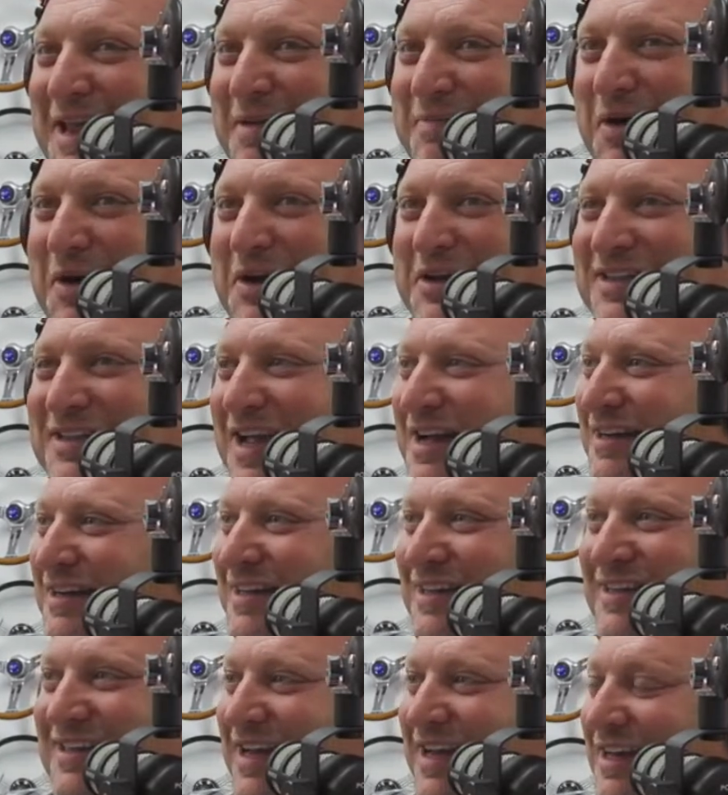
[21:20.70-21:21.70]
part of town.
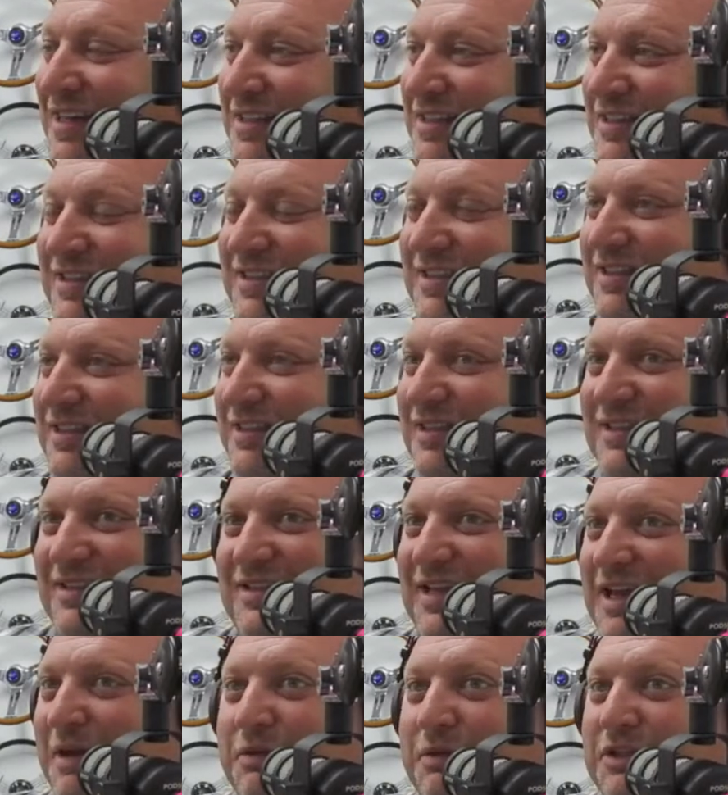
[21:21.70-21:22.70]
And just
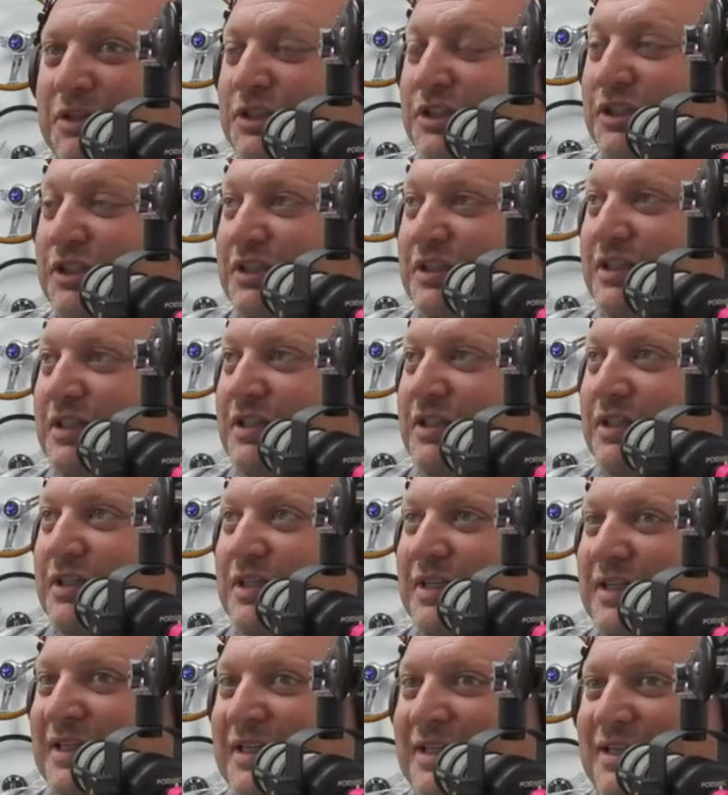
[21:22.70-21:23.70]
it was just
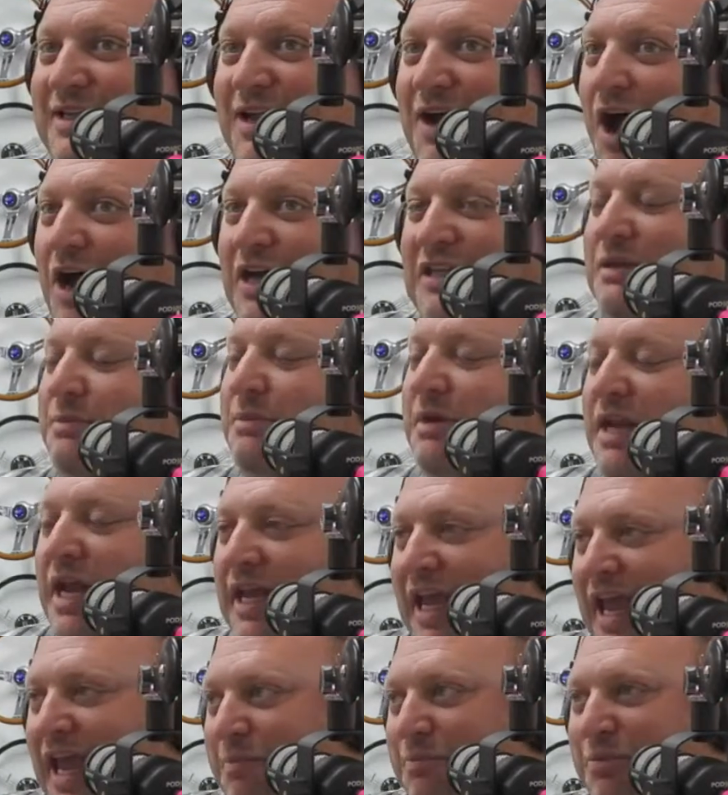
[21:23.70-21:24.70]
awesome. And I
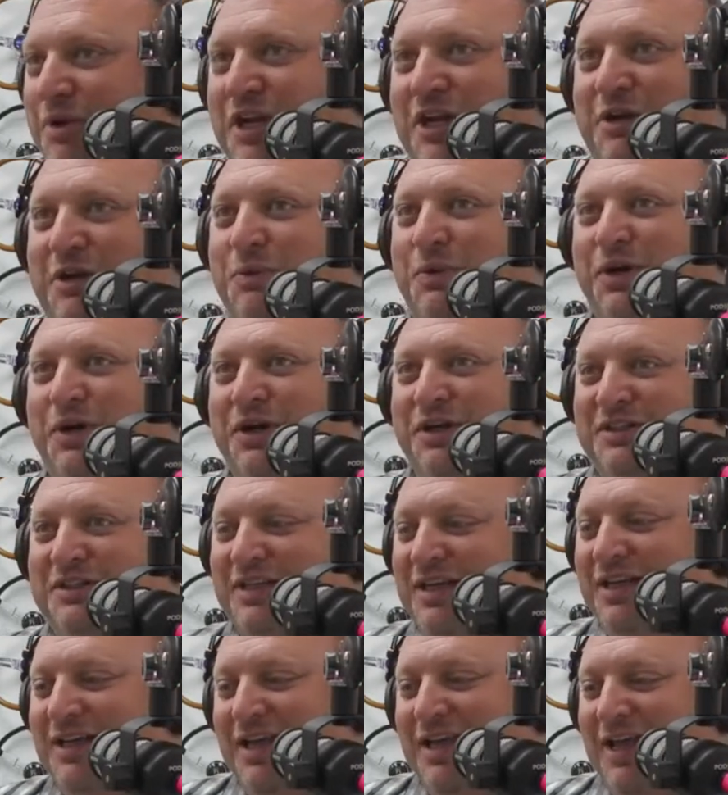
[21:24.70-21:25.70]
can't put into words.
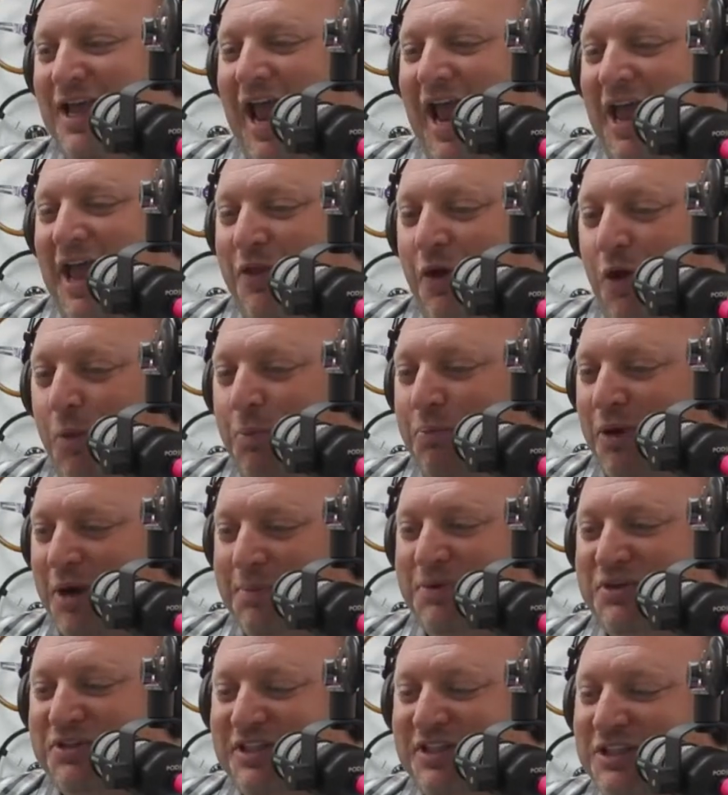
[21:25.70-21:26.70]
And the whole
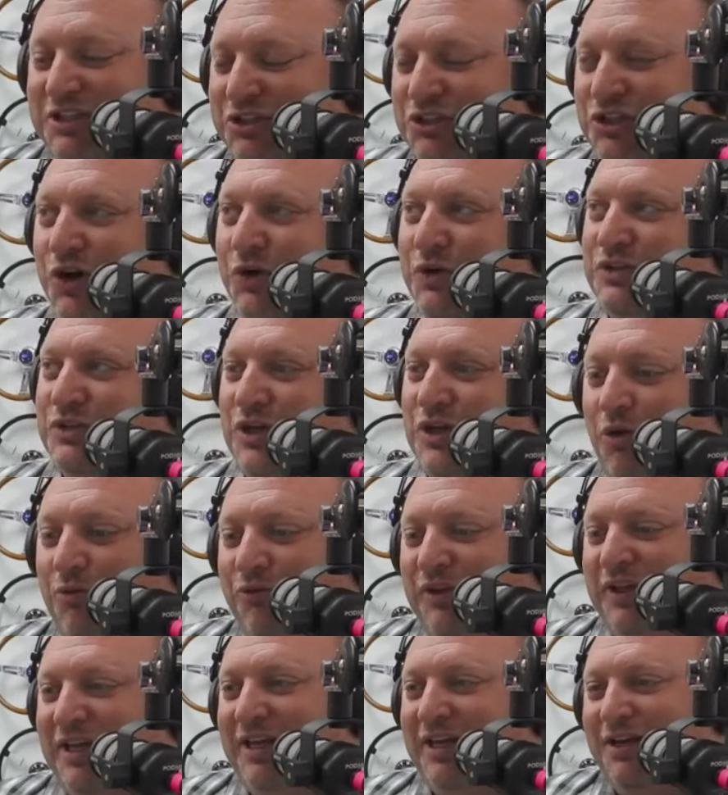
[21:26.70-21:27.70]
purpose of the show is to
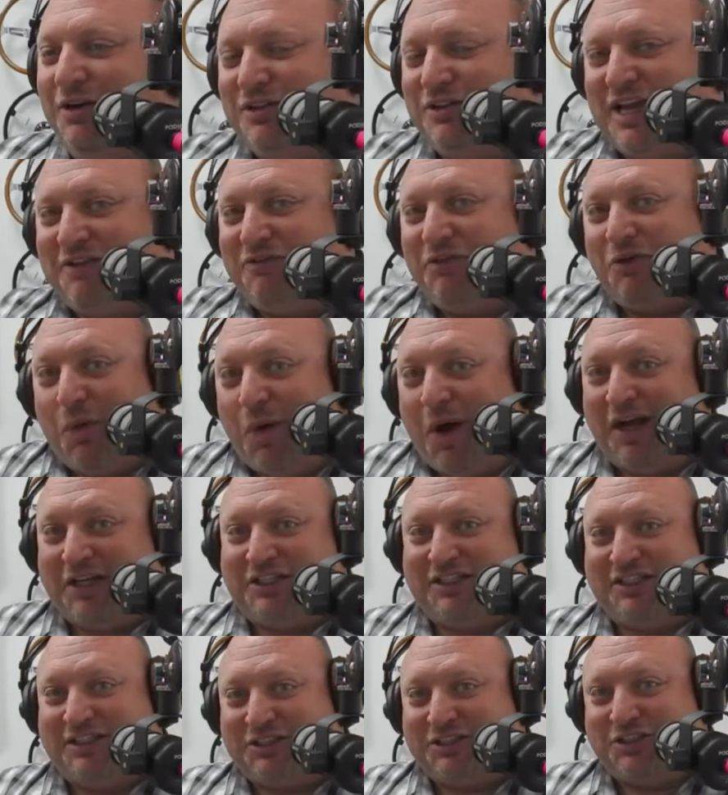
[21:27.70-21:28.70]
hopefully who's ever
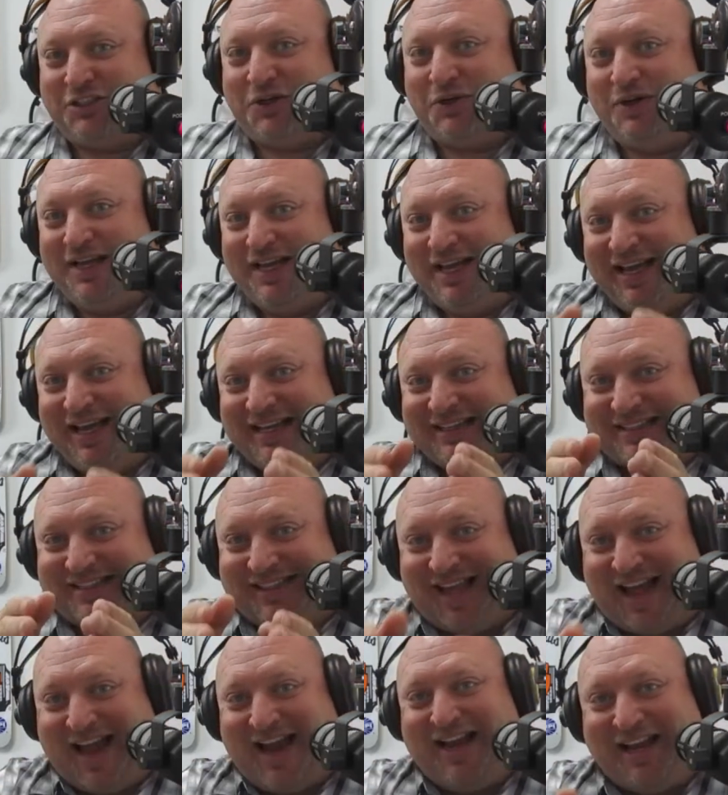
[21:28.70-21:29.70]
watching the show, it's
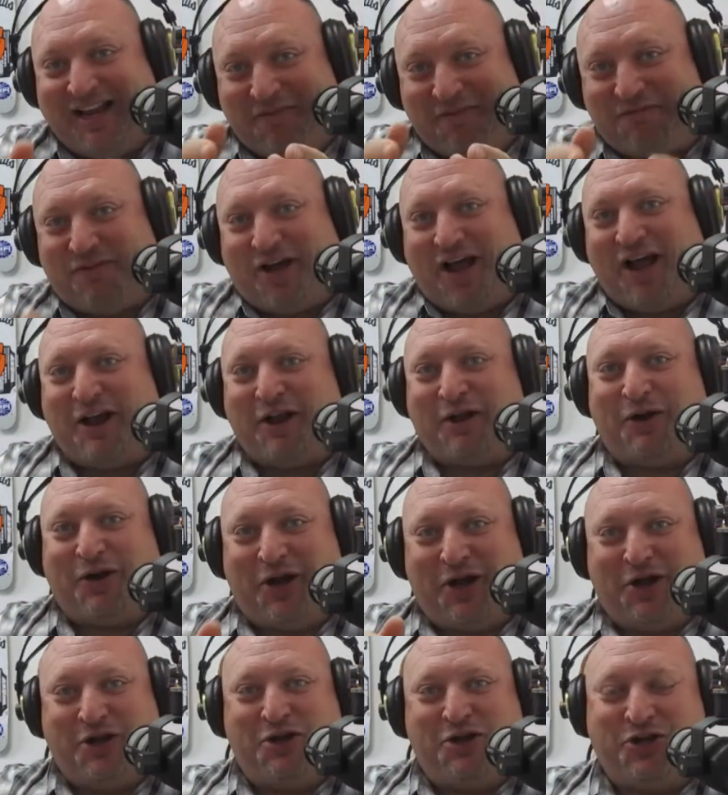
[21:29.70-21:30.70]
lighting a fire
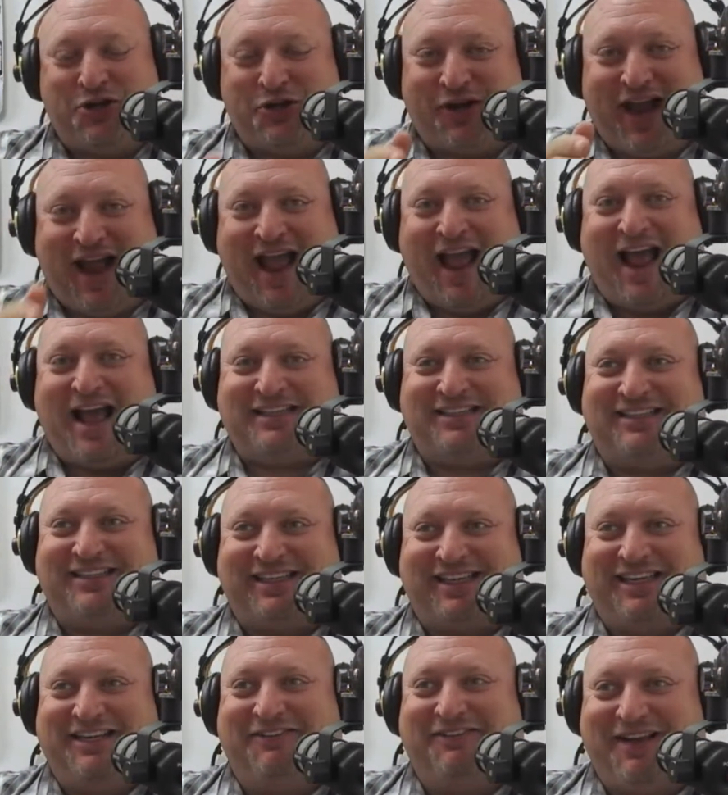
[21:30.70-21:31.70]
under your ass to
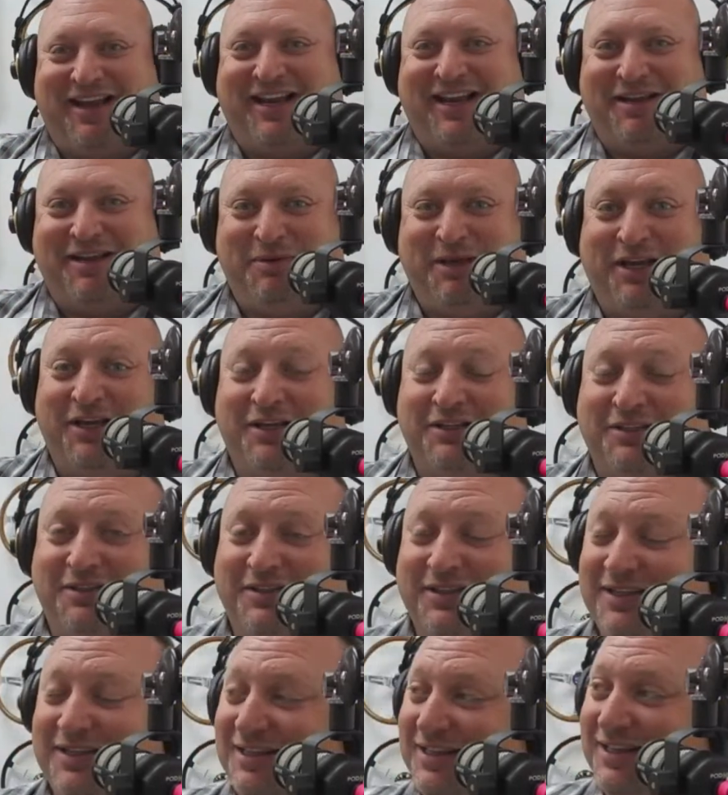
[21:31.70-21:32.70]
get ready,
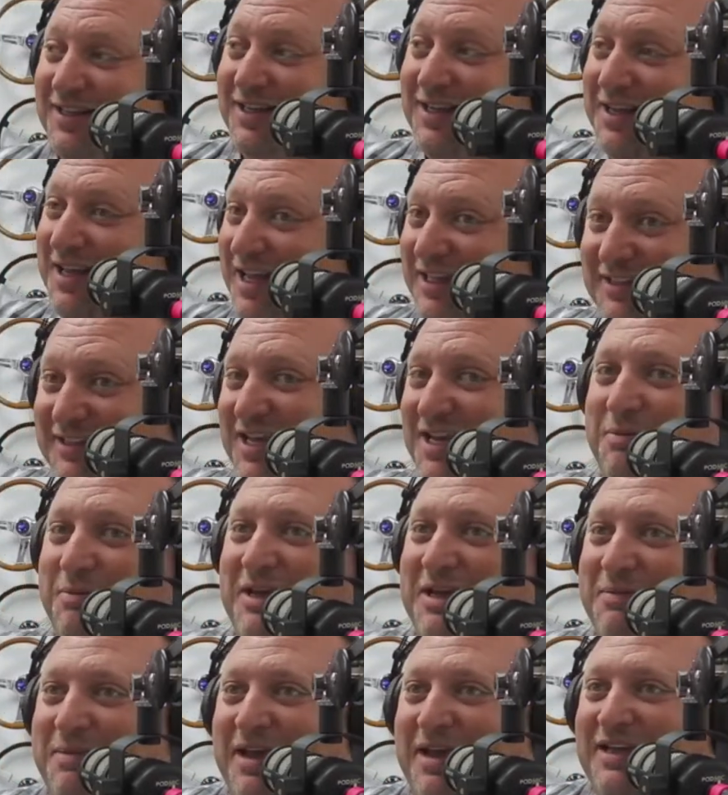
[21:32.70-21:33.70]
because it's going to
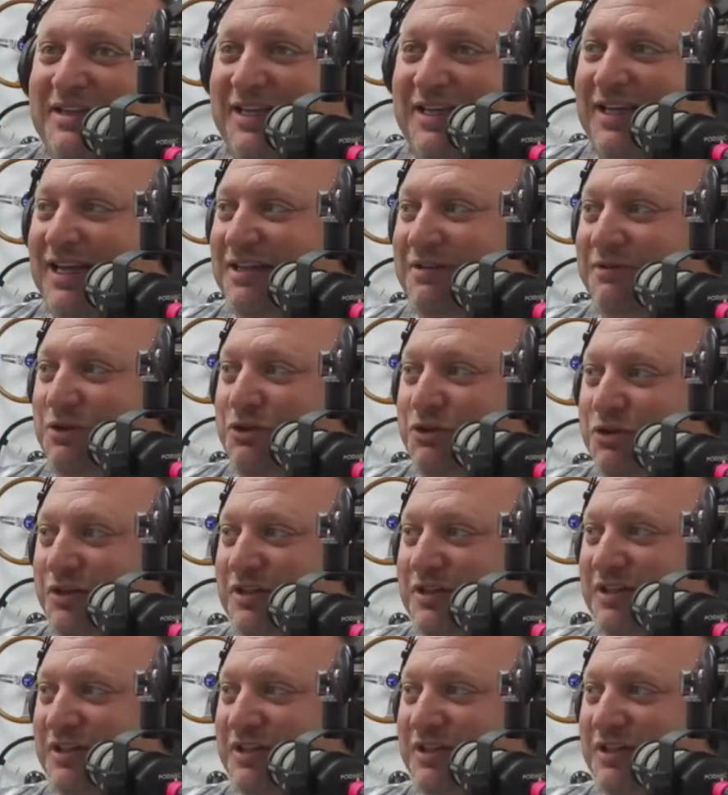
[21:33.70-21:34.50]
be amazing in the future of this